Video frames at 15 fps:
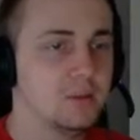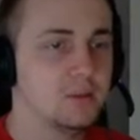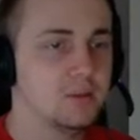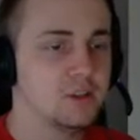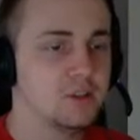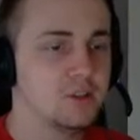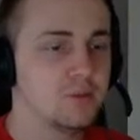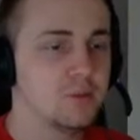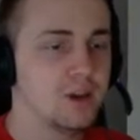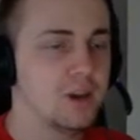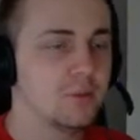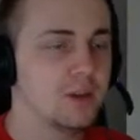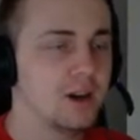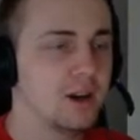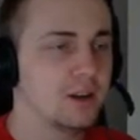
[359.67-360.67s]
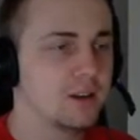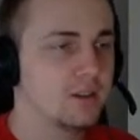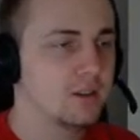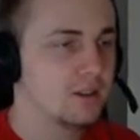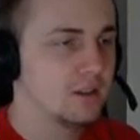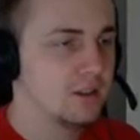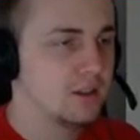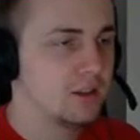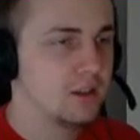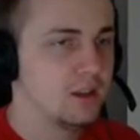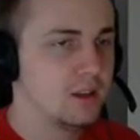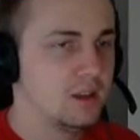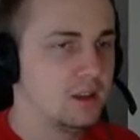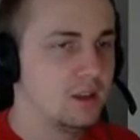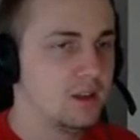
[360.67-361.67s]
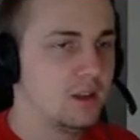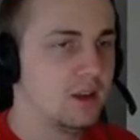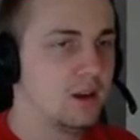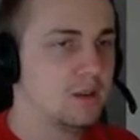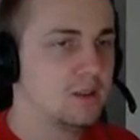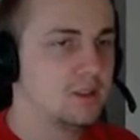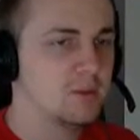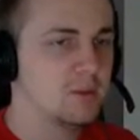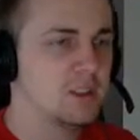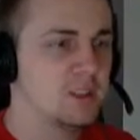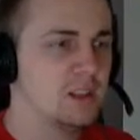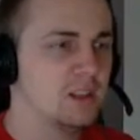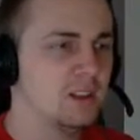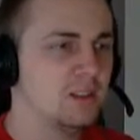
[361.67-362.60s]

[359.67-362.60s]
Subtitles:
get your mana back. It's a bit silly though,